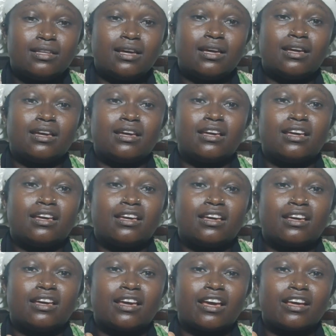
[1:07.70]

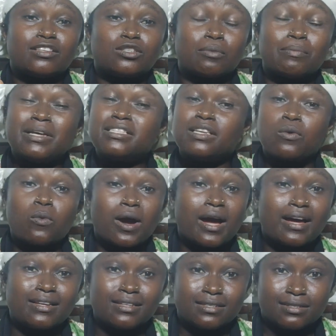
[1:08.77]
the
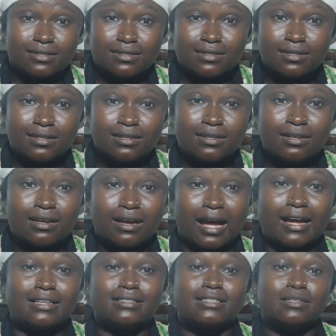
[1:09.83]
Somezewanis
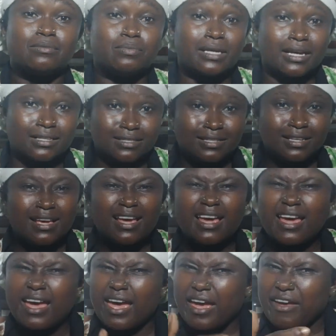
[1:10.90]
and Dibias
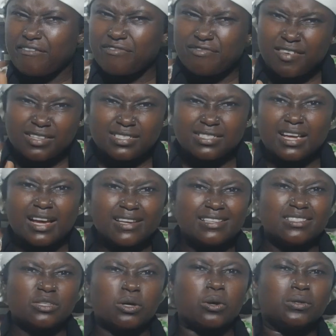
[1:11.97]

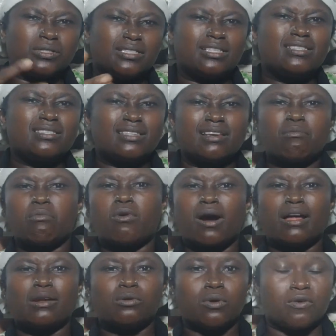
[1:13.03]
emphasize on this
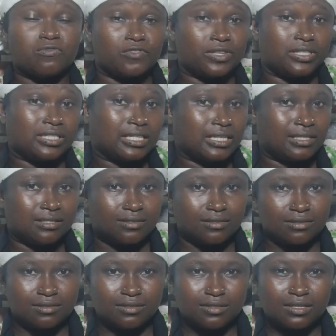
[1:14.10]
equal law of a thing
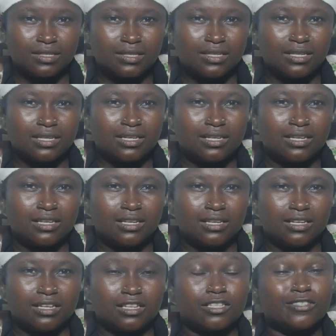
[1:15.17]

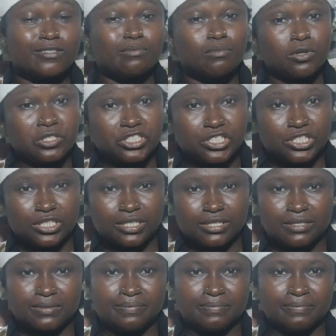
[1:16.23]
is much.